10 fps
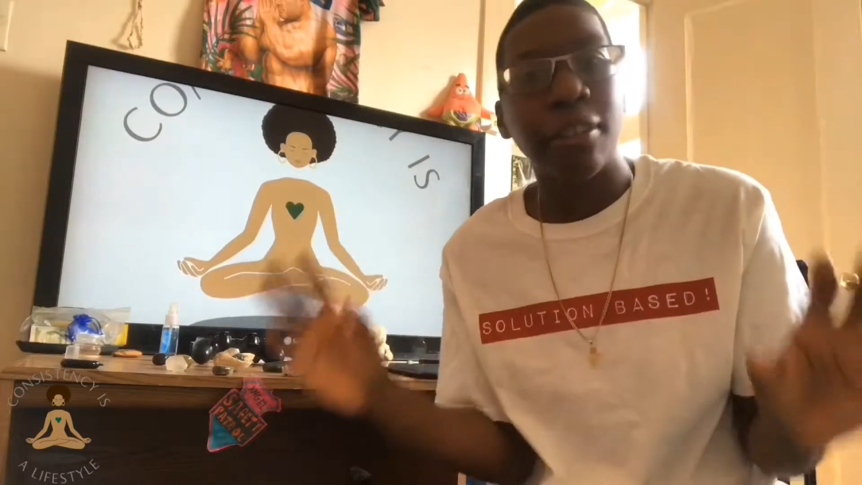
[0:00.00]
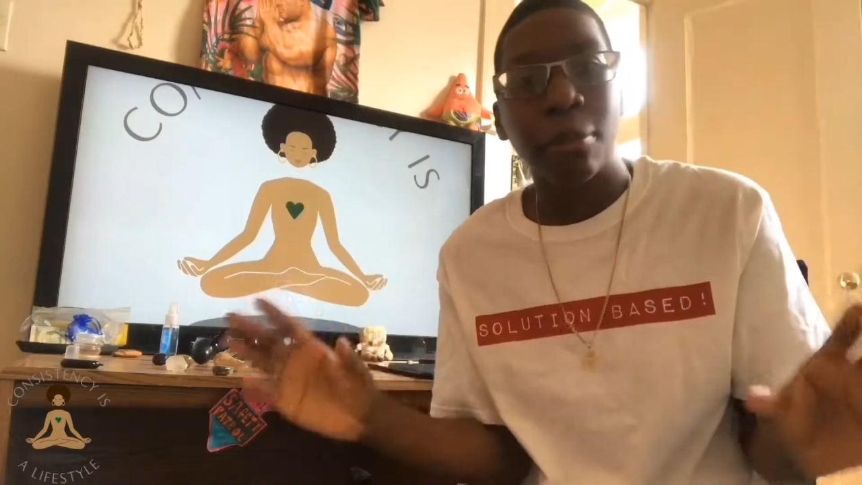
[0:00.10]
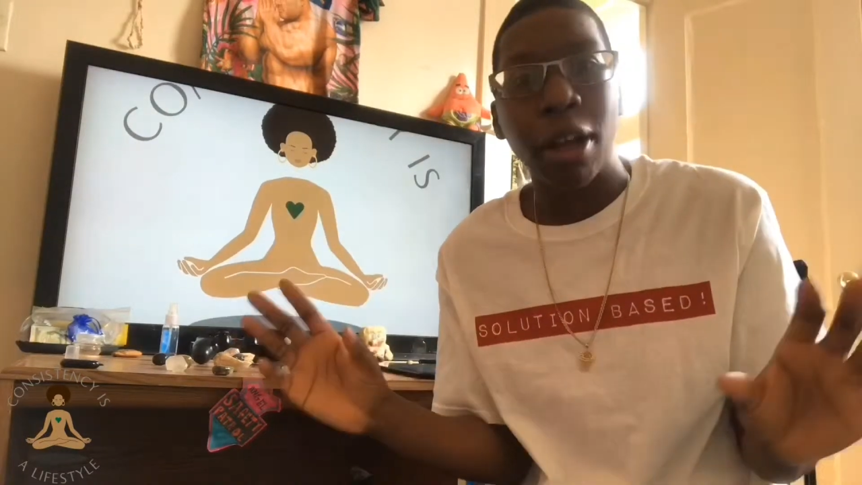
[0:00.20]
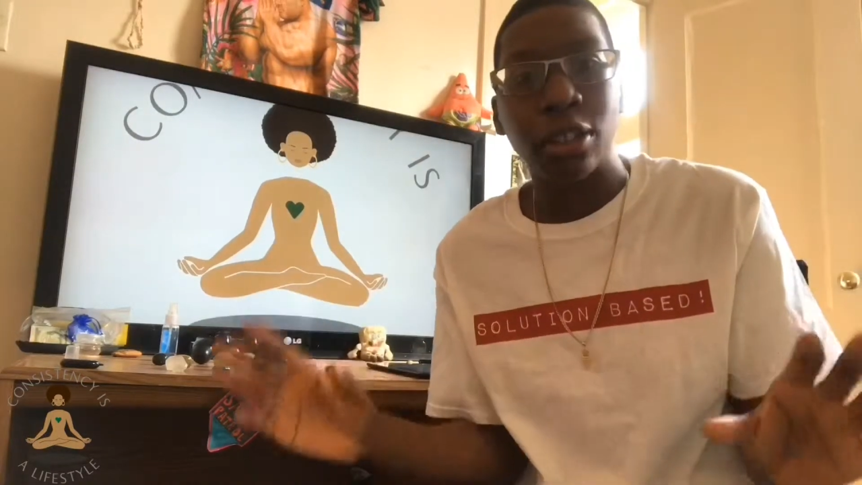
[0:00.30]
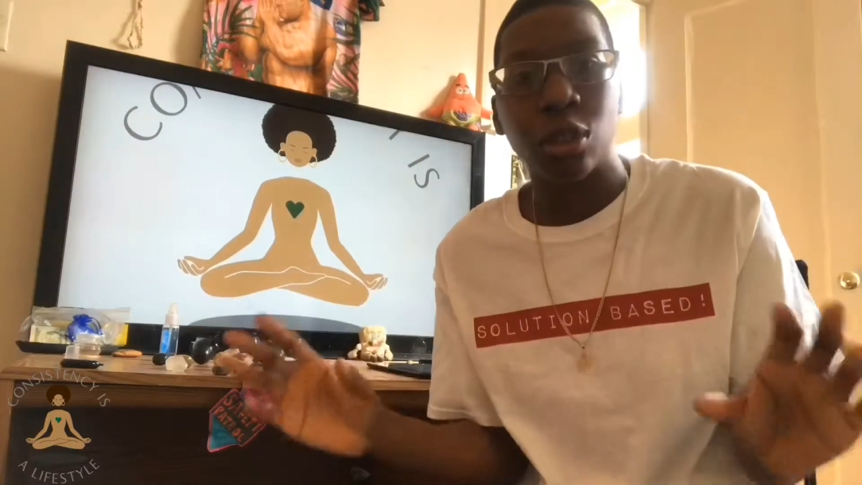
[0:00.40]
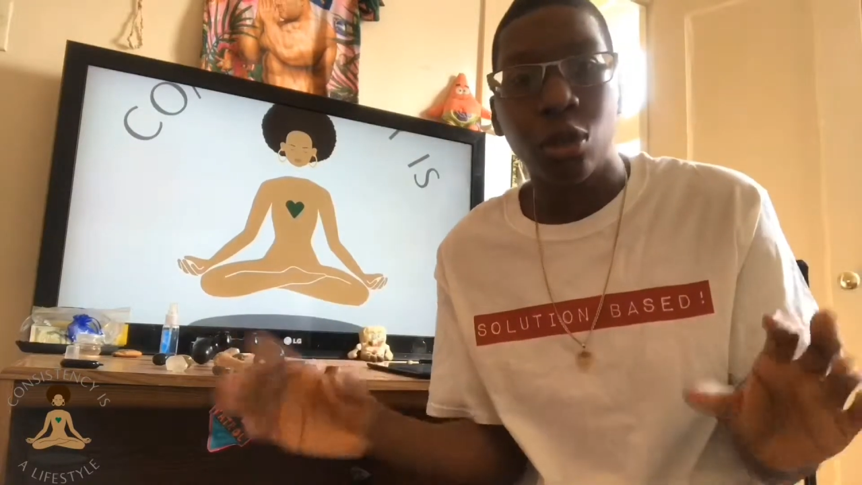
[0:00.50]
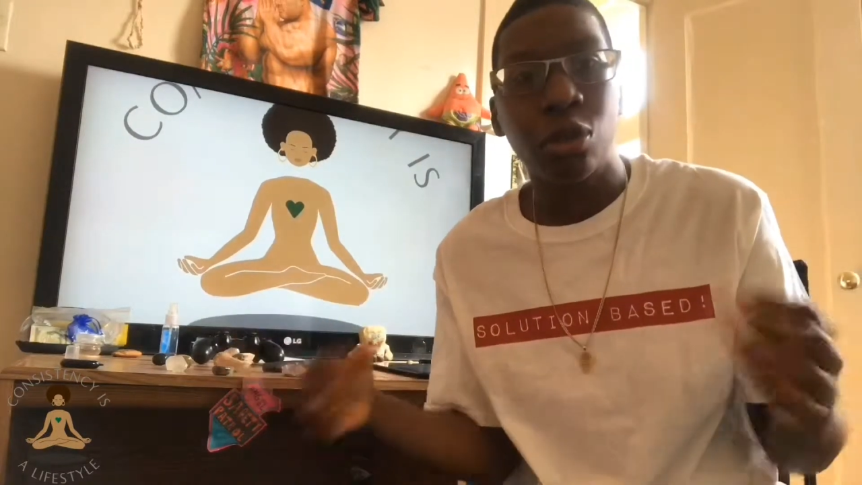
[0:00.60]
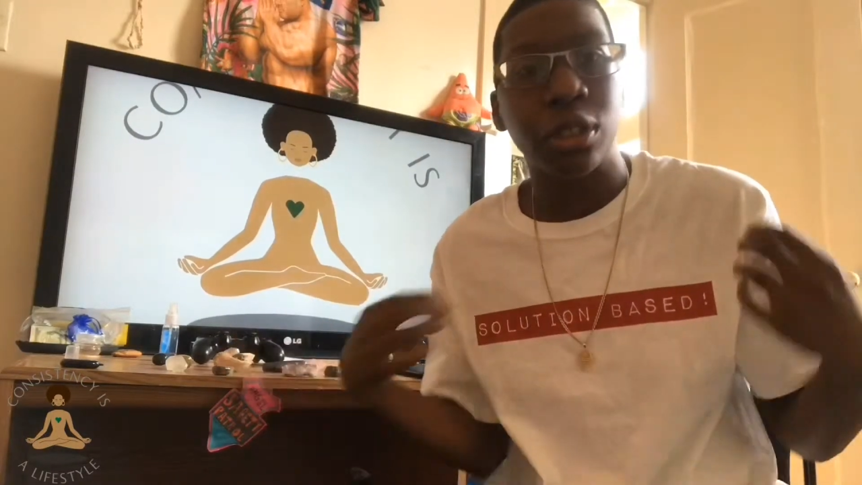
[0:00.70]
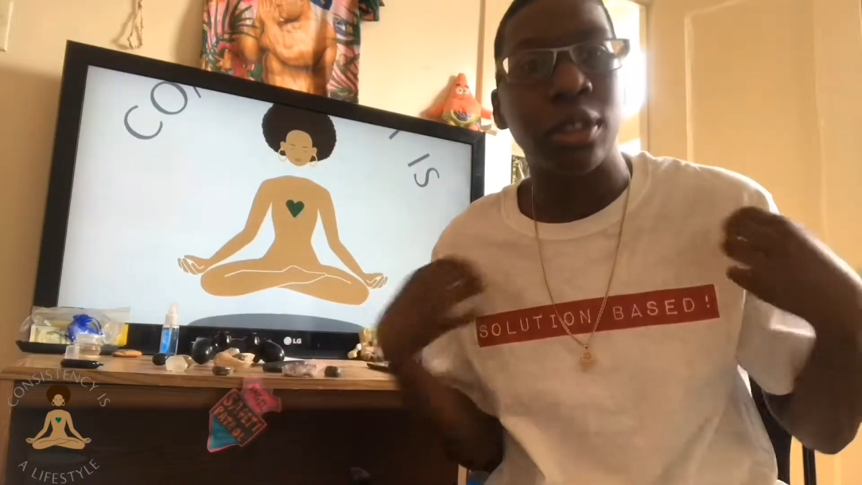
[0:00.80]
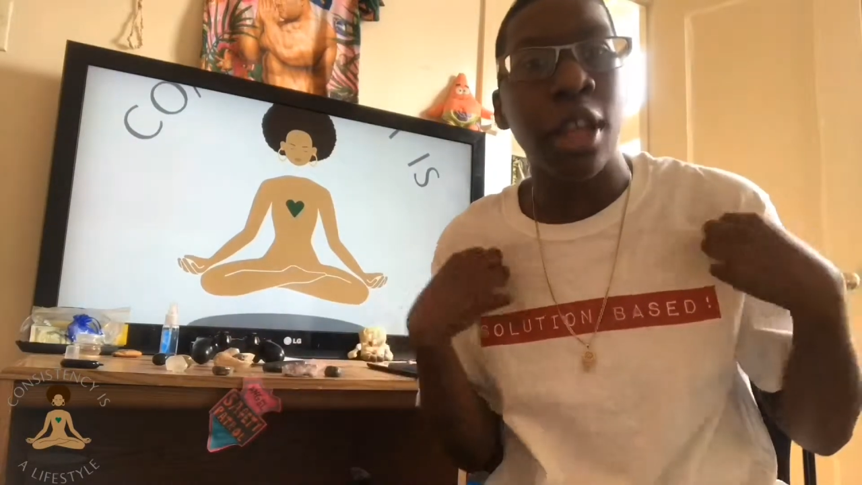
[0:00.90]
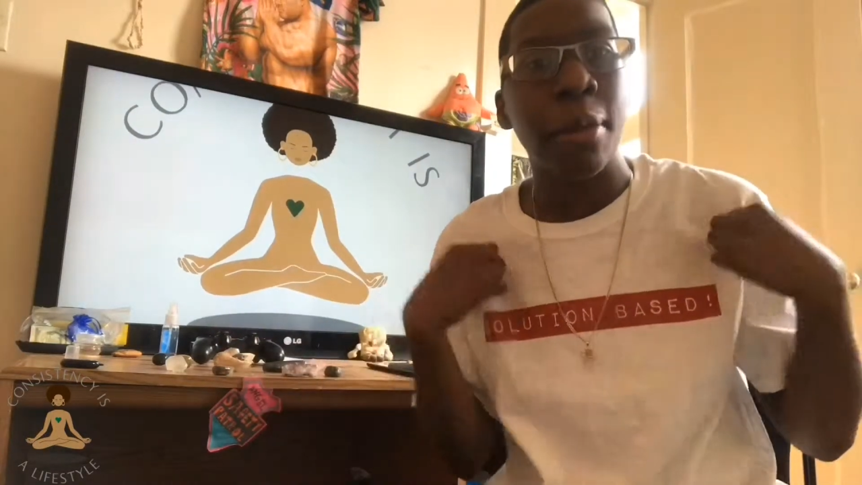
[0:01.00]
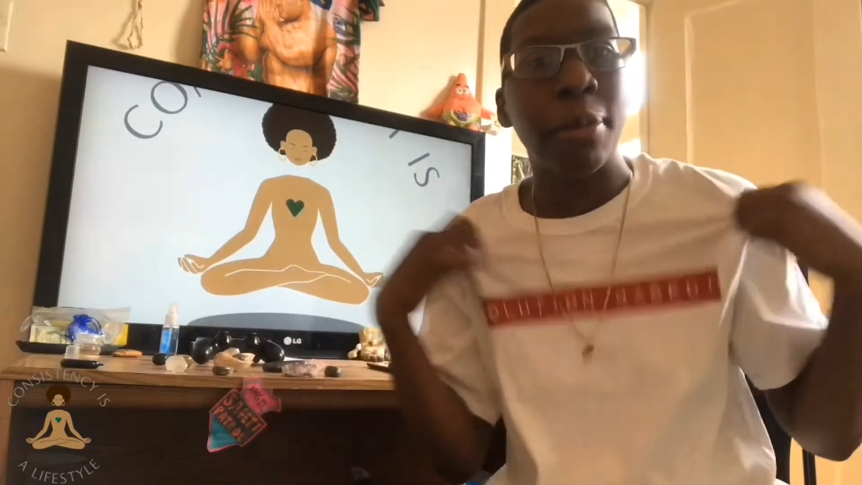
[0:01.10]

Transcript: out of my solution.